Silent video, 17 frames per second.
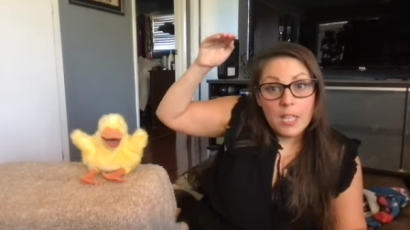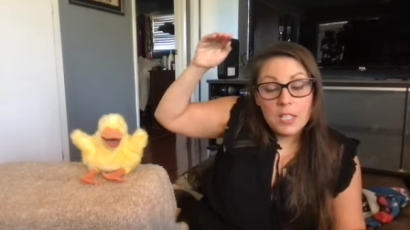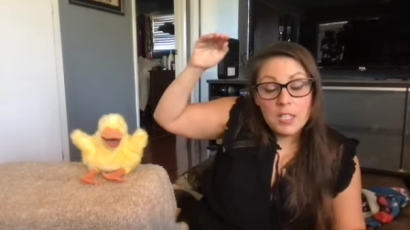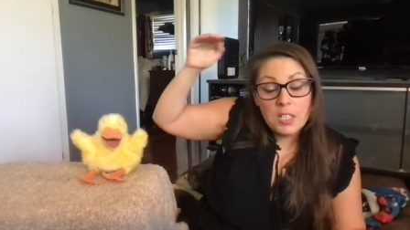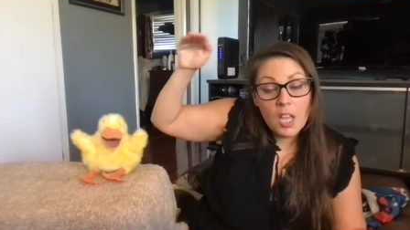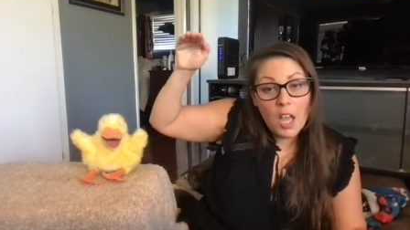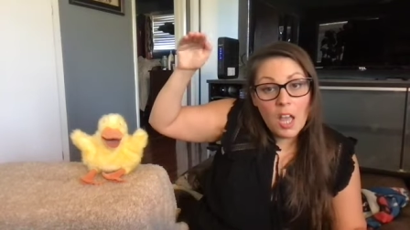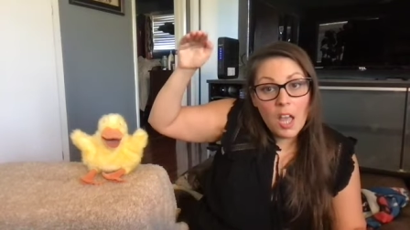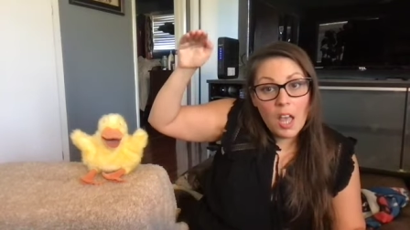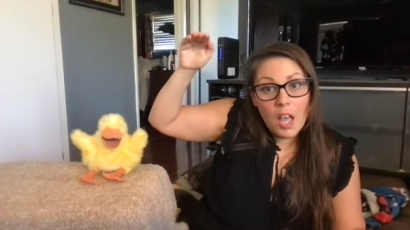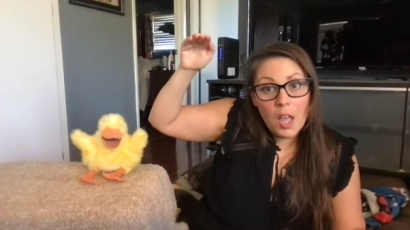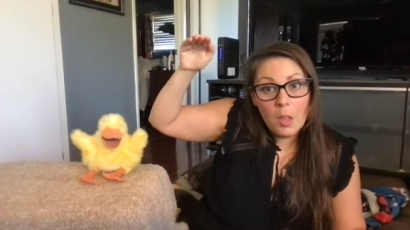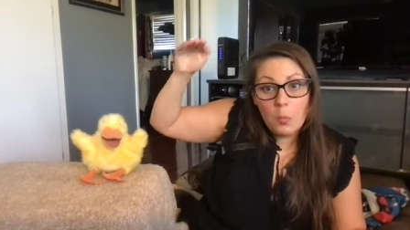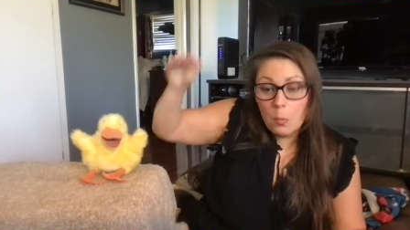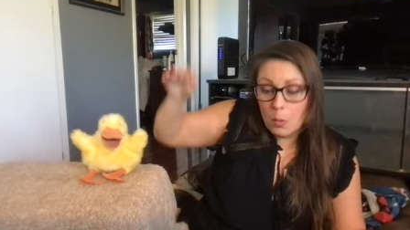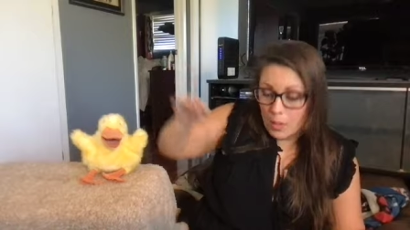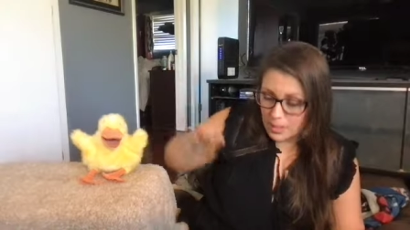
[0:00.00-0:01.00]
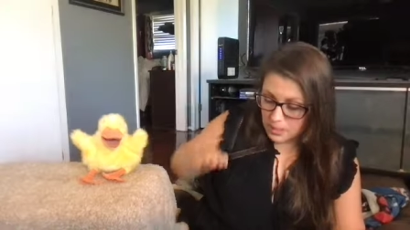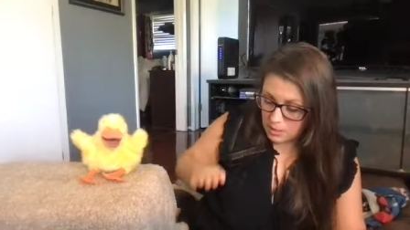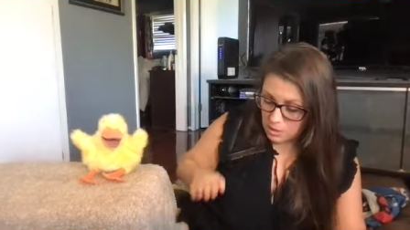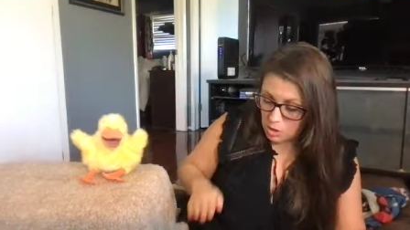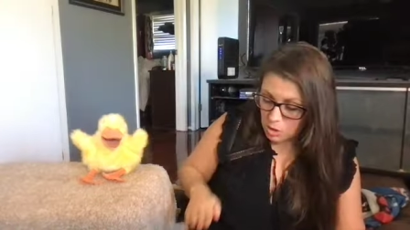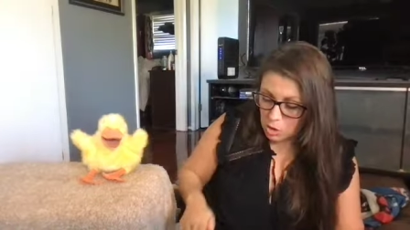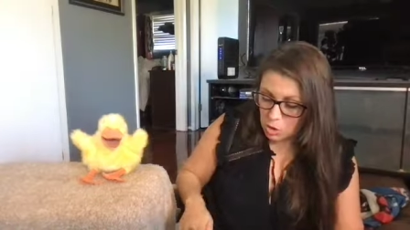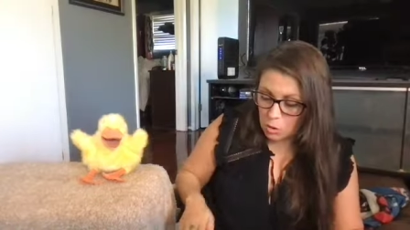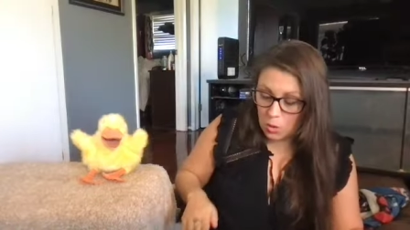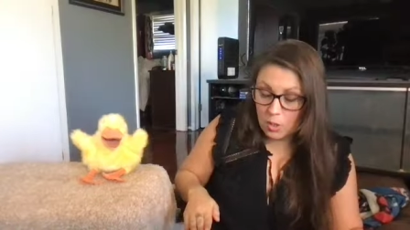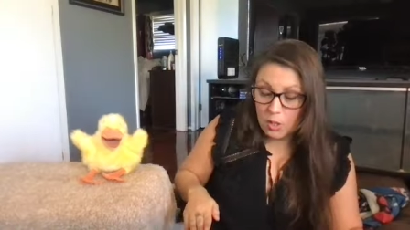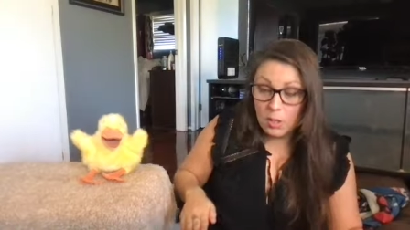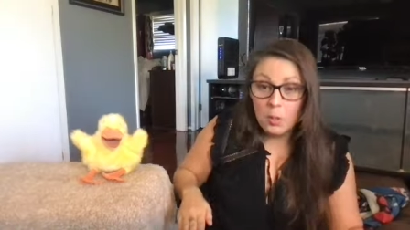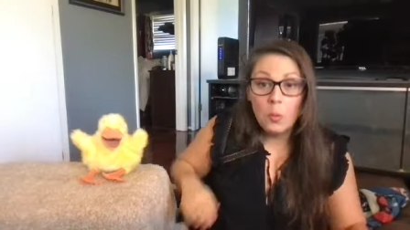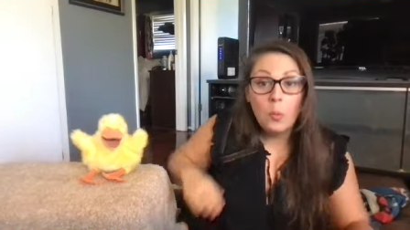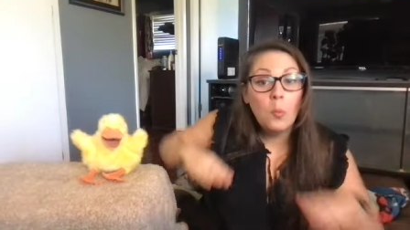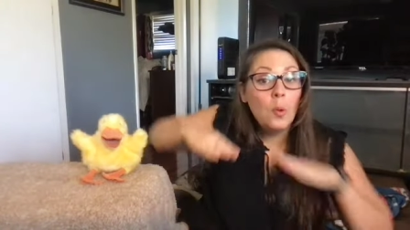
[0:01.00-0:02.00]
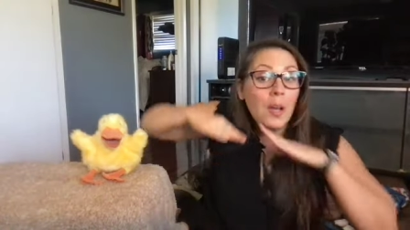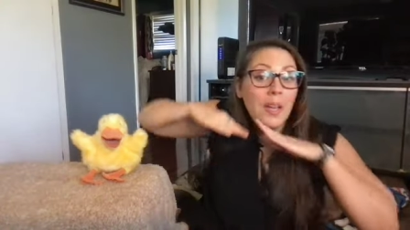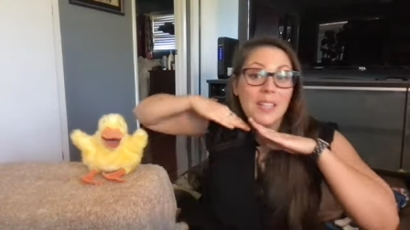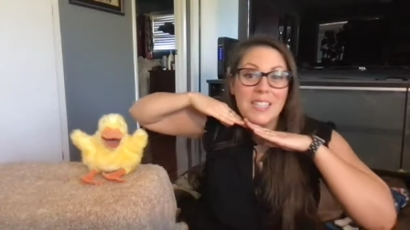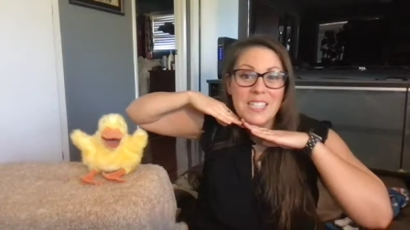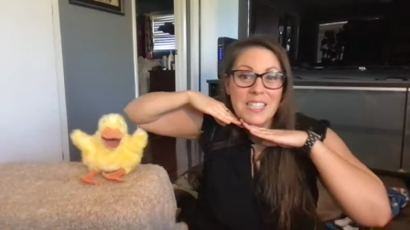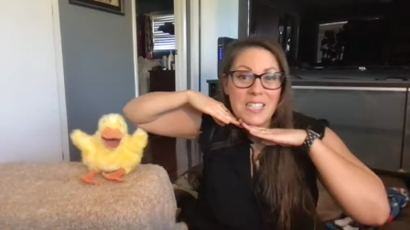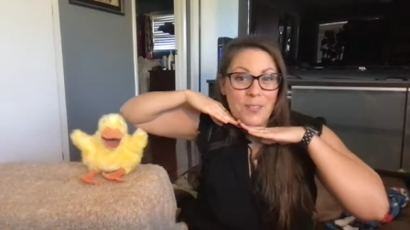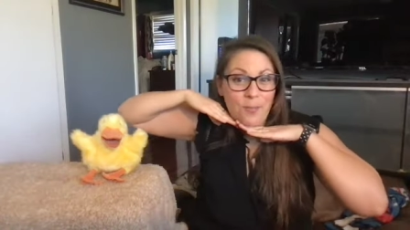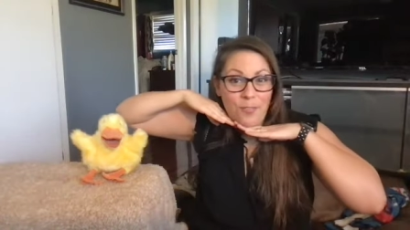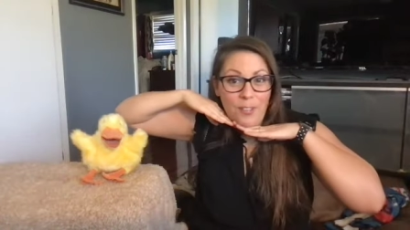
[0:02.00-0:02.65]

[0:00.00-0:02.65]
Tall ones, short ones,